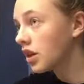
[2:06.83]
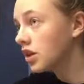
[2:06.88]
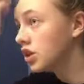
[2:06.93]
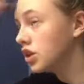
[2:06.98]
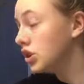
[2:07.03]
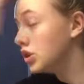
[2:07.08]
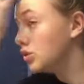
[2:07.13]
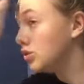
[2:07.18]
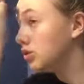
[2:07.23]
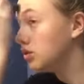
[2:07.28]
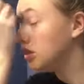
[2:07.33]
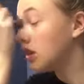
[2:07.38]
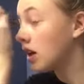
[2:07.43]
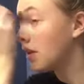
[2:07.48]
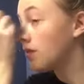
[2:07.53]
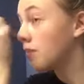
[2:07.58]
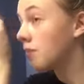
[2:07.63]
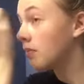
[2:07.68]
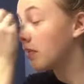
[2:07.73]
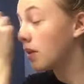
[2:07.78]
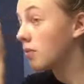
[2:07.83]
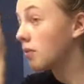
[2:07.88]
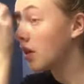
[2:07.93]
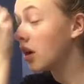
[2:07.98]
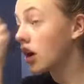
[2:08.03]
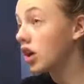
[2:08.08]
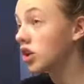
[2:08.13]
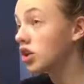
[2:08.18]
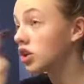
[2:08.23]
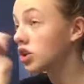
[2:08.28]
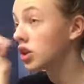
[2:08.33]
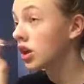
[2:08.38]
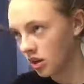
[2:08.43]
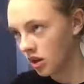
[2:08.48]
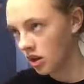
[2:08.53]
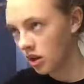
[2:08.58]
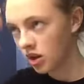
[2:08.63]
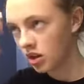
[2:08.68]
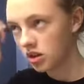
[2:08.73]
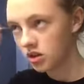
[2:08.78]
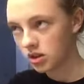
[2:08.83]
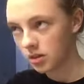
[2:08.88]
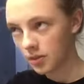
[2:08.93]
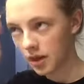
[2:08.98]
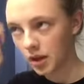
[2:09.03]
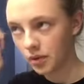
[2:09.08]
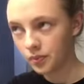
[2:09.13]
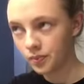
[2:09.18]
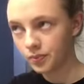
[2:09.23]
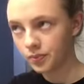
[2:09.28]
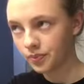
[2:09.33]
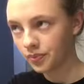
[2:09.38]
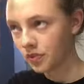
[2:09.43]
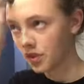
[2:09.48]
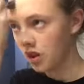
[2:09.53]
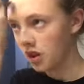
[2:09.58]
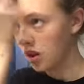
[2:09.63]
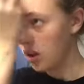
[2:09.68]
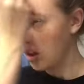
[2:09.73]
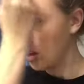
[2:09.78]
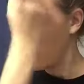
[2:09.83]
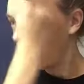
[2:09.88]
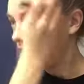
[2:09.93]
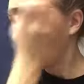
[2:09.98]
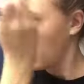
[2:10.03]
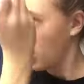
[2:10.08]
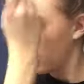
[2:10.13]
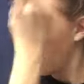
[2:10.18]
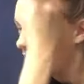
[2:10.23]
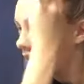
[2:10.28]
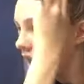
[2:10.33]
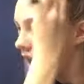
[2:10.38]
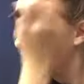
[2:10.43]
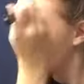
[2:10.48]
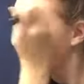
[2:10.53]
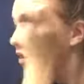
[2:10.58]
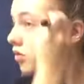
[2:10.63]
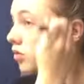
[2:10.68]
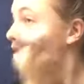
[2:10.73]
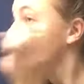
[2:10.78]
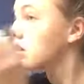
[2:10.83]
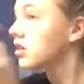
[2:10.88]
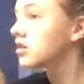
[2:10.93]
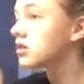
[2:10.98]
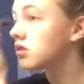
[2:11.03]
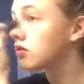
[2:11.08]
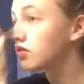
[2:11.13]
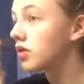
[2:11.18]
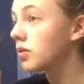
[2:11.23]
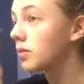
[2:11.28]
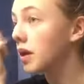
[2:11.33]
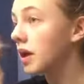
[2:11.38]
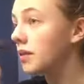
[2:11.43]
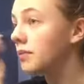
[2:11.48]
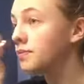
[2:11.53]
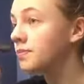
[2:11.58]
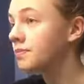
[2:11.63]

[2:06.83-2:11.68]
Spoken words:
use my brush, somehow. And it works for me,